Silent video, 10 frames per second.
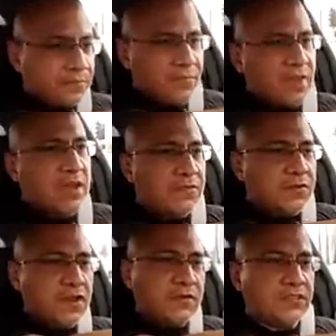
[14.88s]
a few
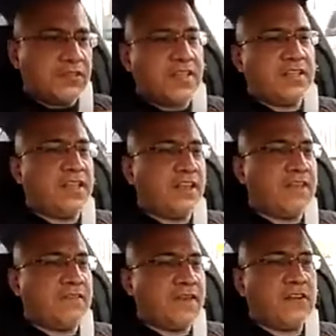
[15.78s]
others that
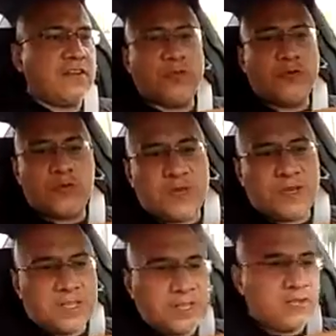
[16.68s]
I've had go-to
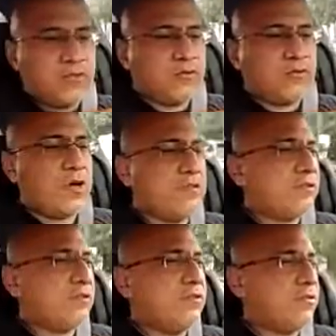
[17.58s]
meeting, go
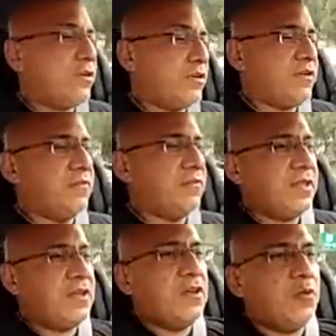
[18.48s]
to
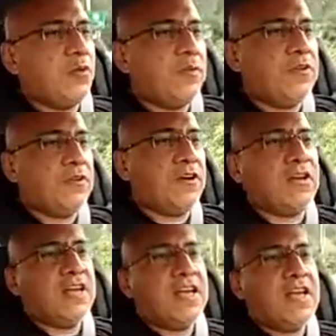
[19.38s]
webinar
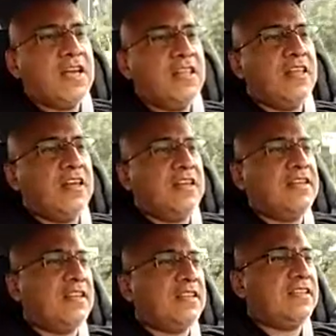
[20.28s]
that I didn't